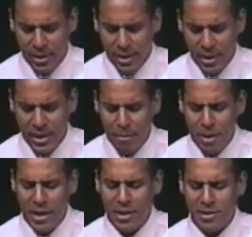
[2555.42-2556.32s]
that they
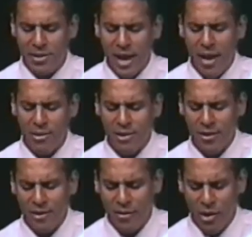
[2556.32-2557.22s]
may hear sounds
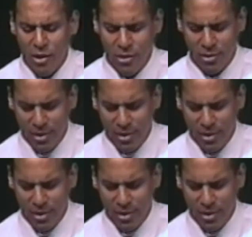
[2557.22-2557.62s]
they've never heard.